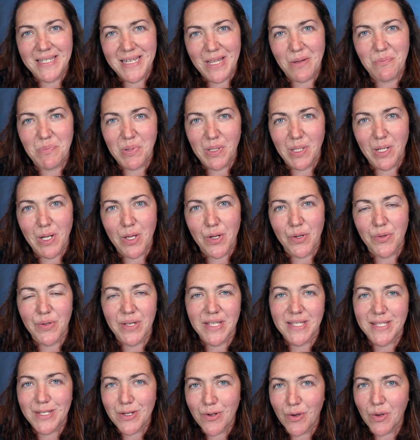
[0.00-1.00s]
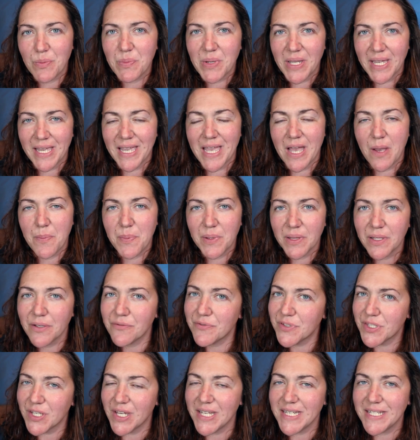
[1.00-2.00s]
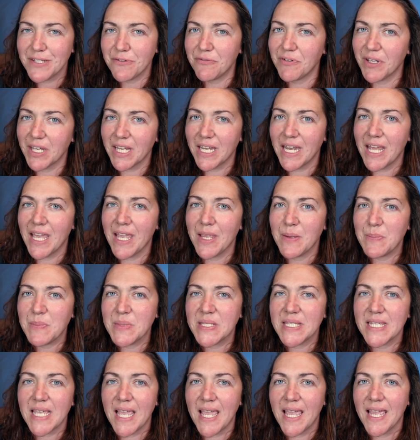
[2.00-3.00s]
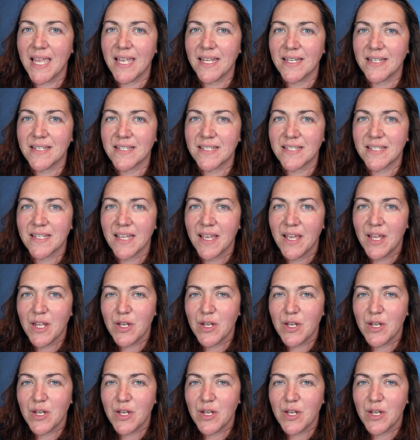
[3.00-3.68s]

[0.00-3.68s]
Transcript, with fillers: down below. It's known by a couple of scientific names and